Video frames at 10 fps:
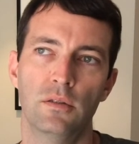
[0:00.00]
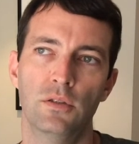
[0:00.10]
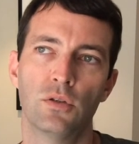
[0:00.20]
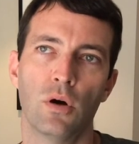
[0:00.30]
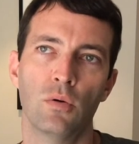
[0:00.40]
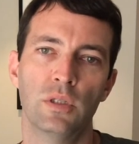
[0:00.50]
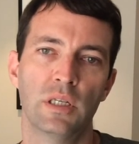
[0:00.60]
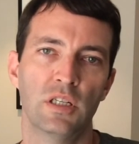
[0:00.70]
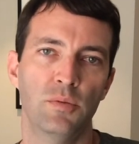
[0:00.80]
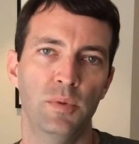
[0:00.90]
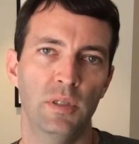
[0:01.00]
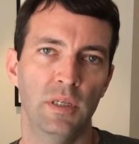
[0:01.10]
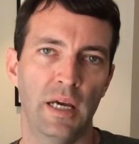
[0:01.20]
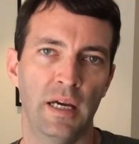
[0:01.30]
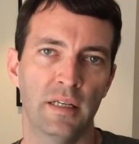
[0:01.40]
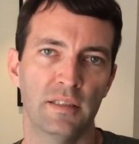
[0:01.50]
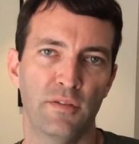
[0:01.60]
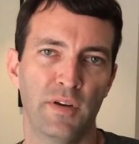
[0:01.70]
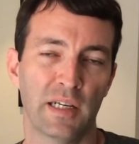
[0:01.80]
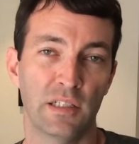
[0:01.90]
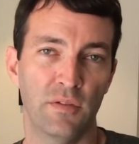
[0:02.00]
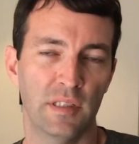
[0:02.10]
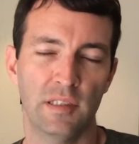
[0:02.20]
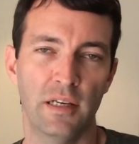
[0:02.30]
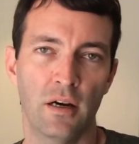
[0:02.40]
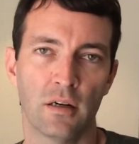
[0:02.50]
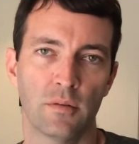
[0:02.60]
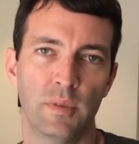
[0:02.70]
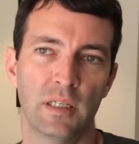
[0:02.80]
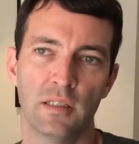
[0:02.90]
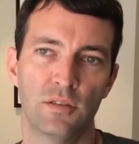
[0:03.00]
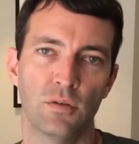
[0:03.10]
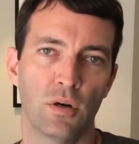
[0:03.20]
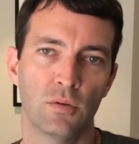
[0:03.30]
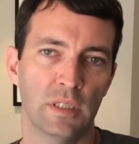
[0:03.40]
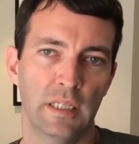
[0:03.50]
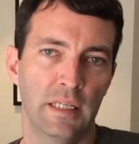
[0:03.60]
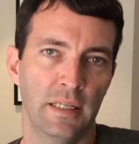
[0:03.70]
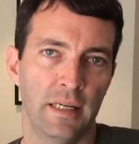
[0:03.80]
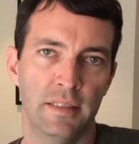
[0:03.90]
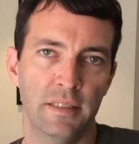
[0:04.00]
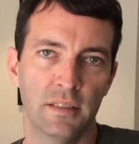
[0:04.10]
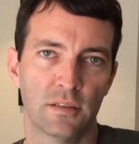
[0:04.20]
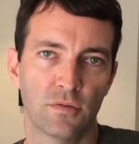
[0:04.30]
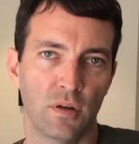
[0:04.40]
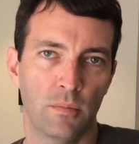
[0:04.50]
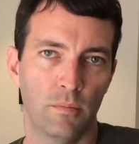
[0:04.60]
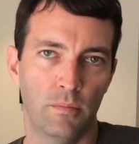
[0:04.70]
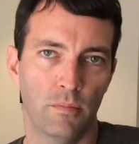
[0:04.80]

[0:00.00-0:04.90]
you're only going to be as effective as they are because you're only getting ideas from